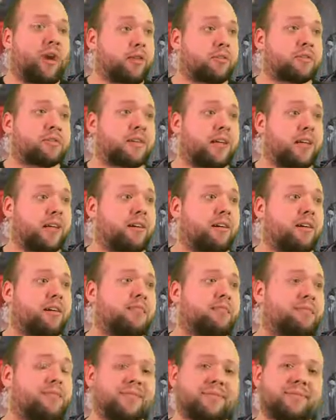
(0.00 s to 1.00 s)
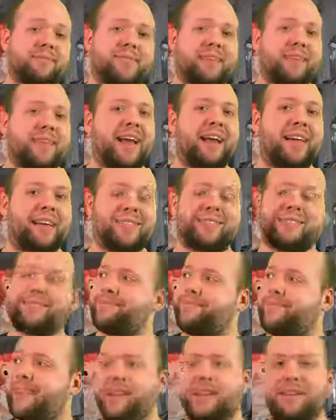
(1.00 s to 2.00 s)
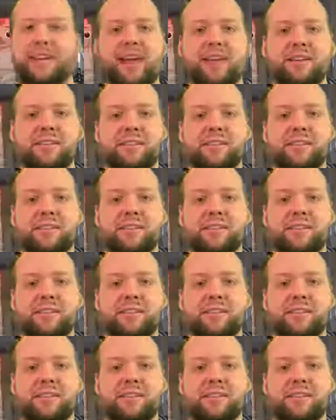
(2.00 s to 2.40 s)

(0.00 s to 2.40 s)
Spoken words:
I was like, oh, well, that kind of